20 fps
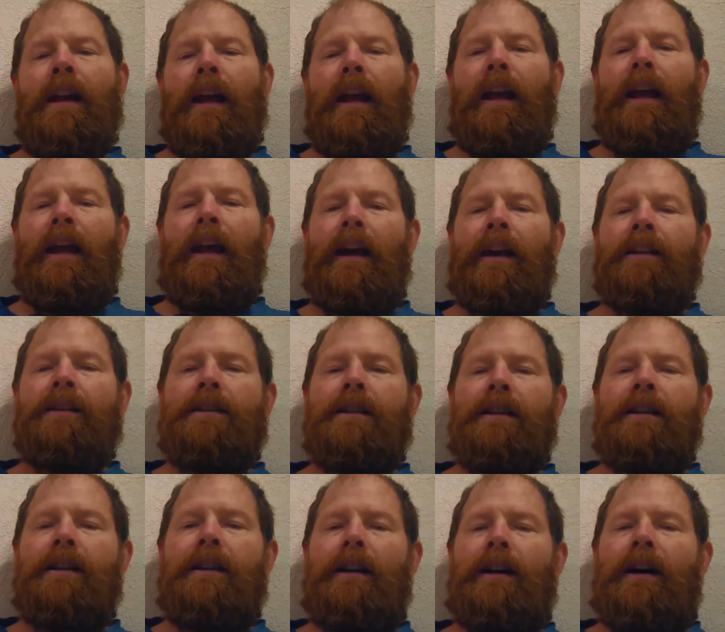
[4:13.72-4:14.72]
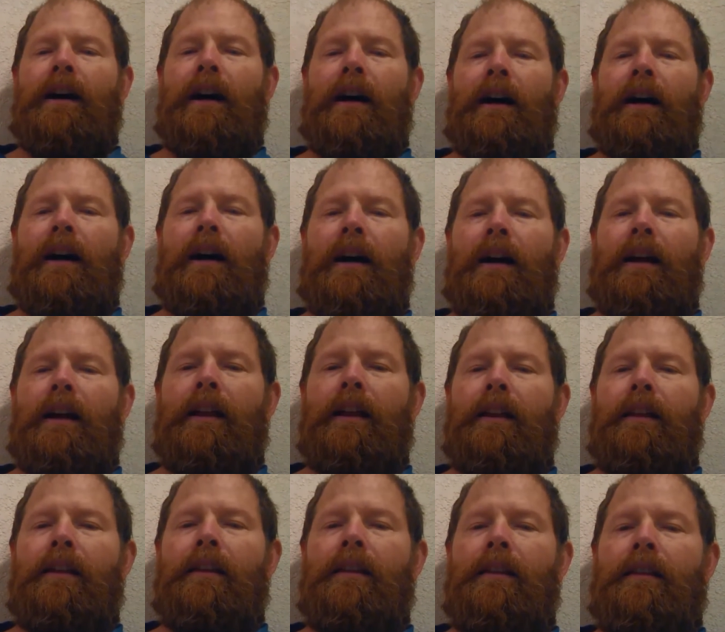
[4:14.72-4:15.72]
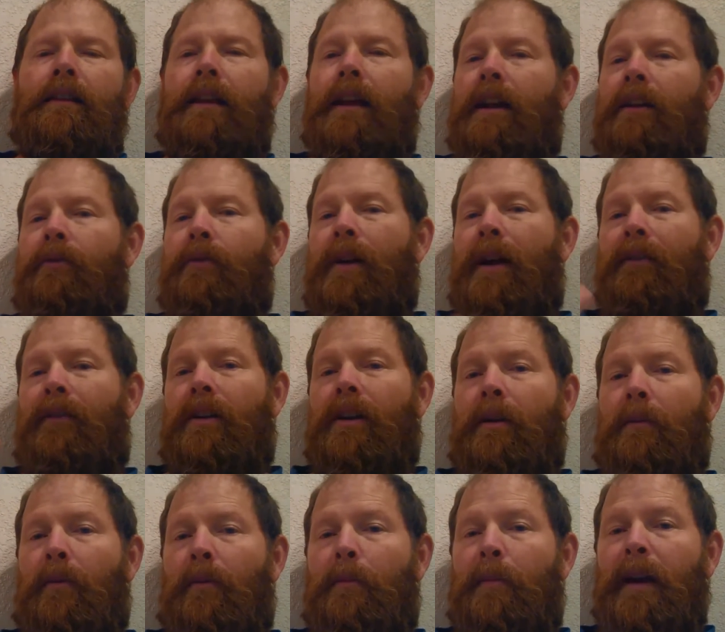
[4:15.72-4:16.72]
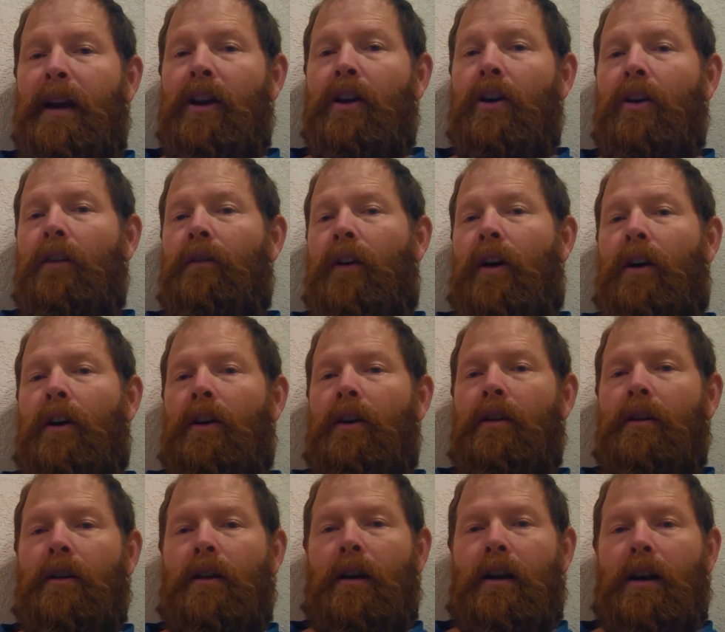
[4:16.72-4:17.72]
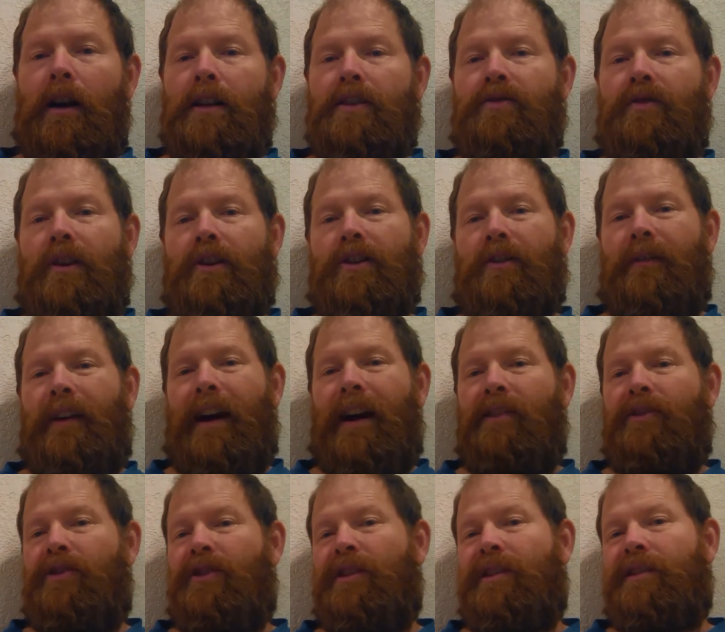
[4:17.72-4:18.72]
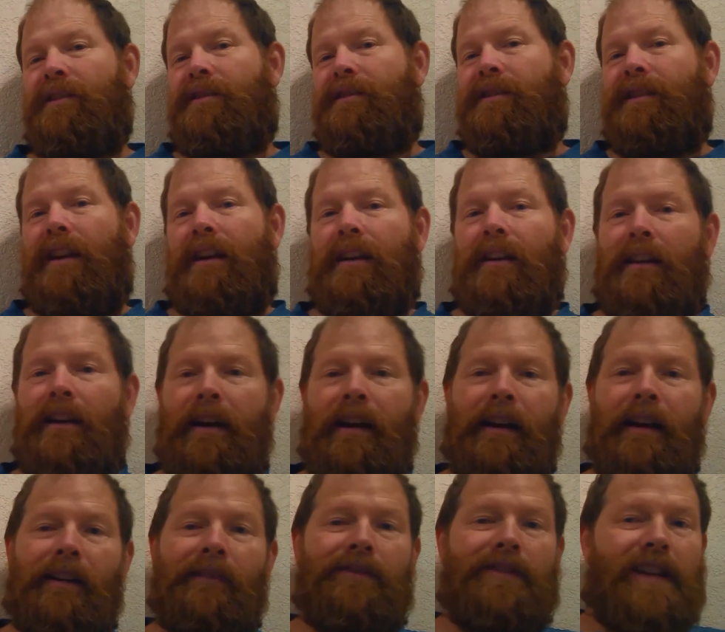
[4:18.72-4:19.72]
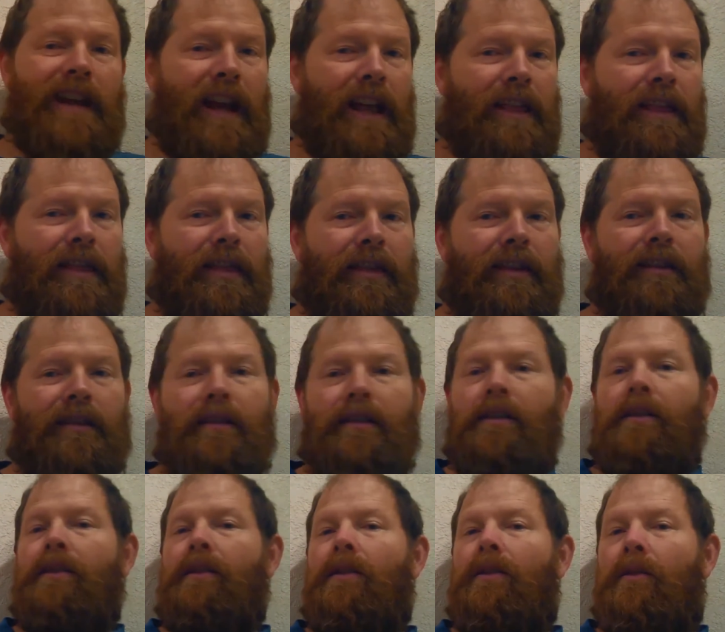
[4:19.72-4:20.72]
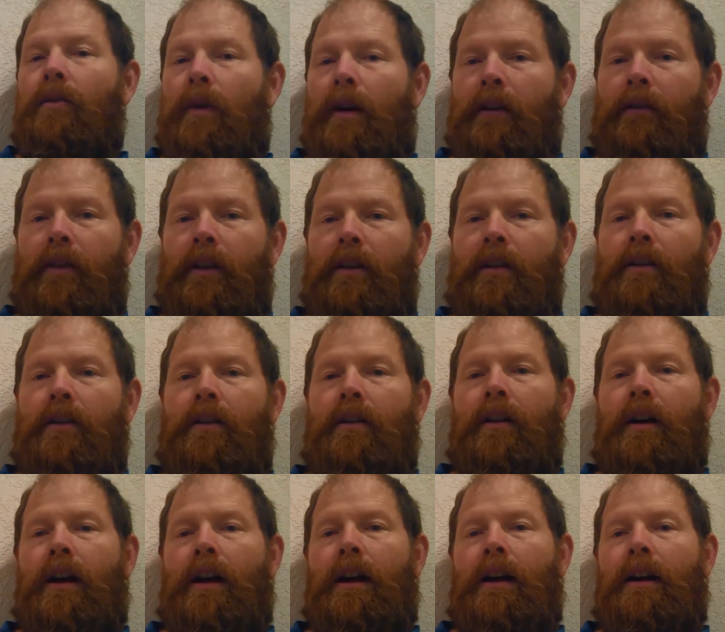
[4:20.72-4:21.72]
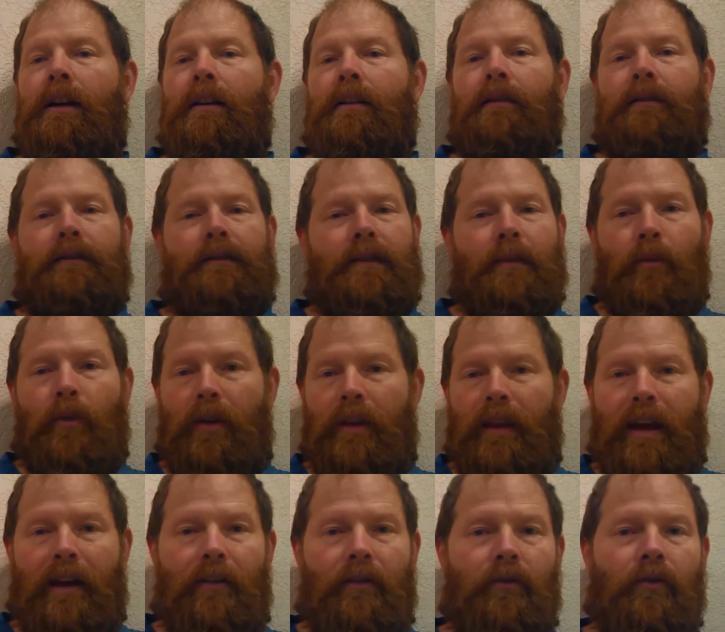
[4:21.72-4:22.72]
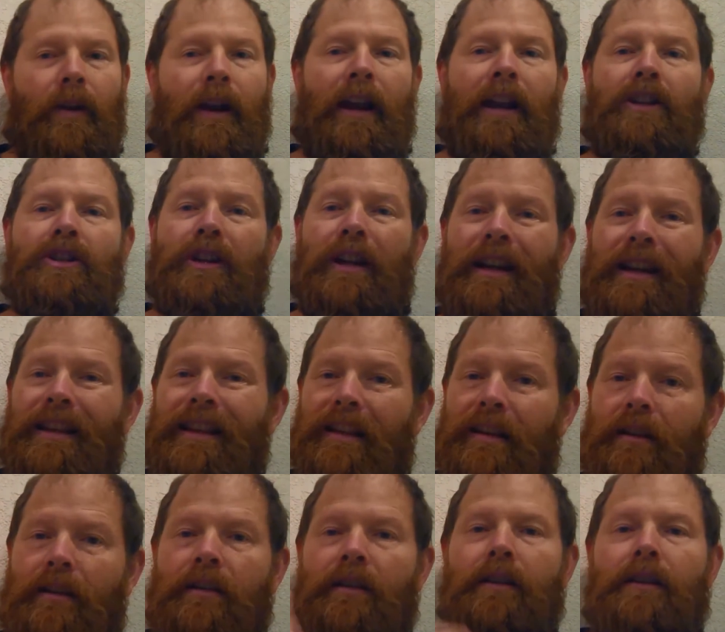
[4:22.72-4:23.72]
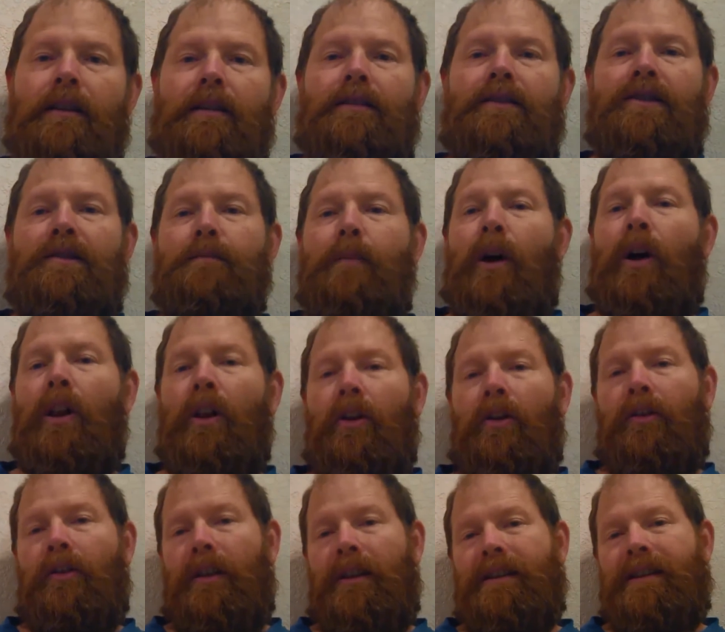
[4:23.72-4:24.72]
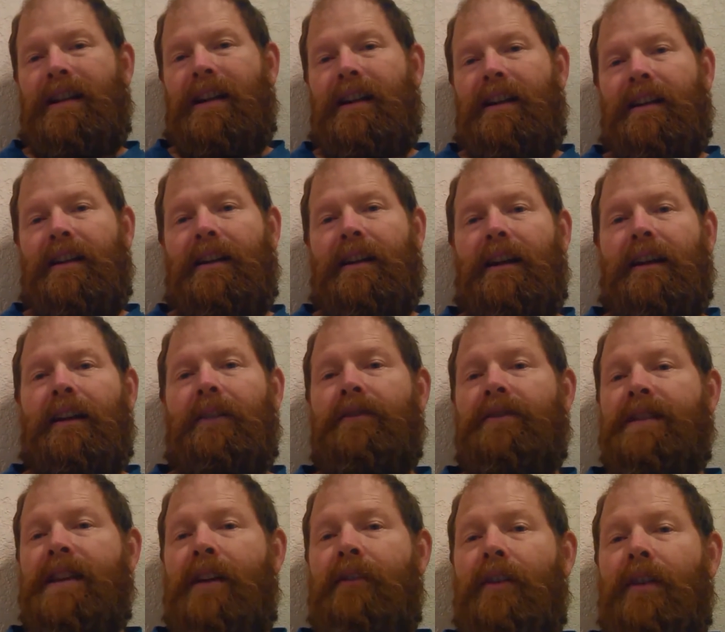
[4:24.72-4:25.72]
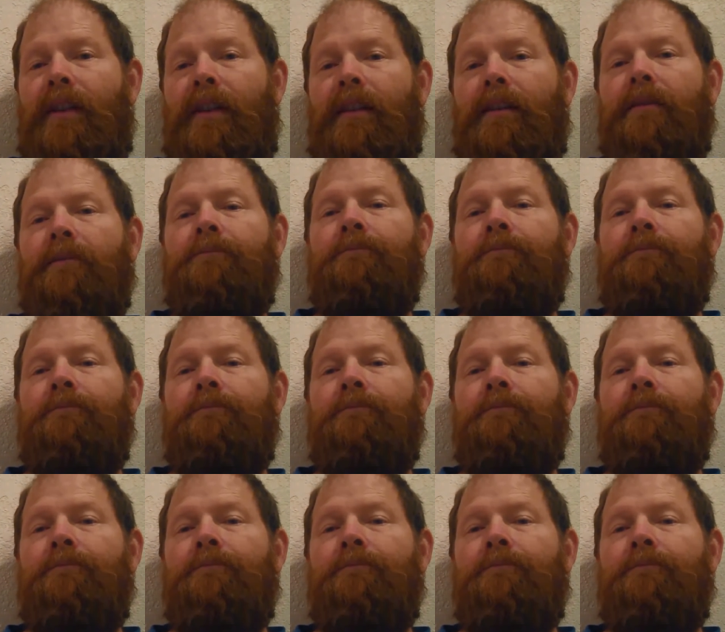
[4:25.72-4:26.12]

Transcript: And then if we have a number bigger, if our concentration of hydrogen is 10 to the negative 10th, whatever, somewhere in that range, anything smaller than 10 to the negative 7th,